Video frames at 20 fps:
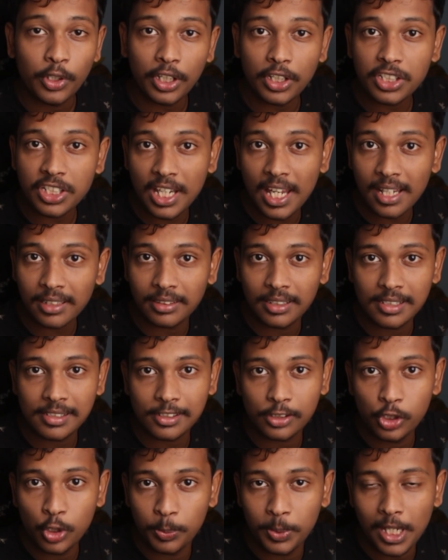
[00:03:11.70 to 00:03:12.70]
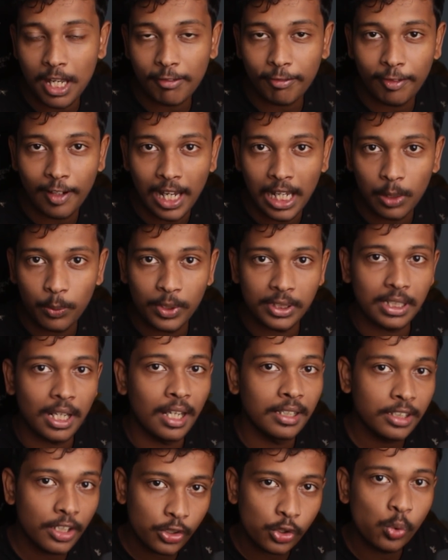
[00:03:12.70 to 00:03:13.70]
you can share this UPR file with
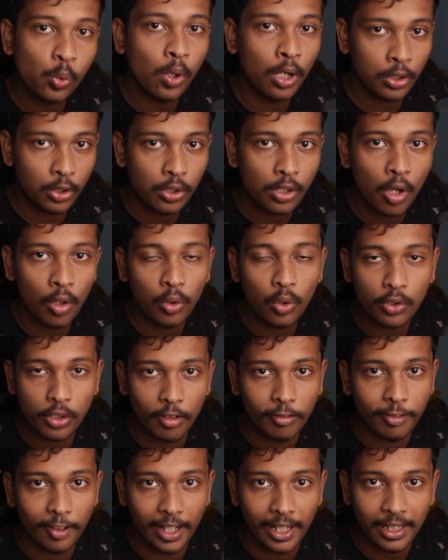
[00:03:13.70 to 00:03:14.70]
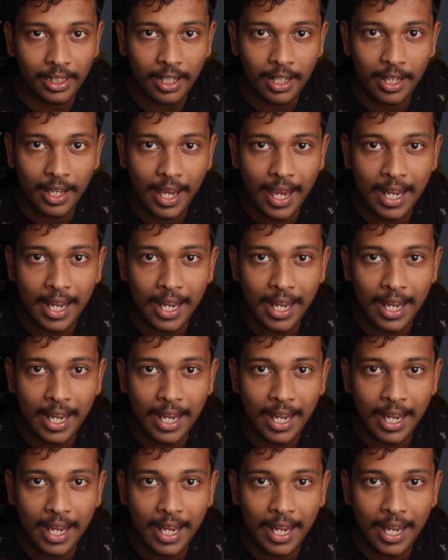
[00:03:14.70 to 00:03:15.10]
others who want to download your file,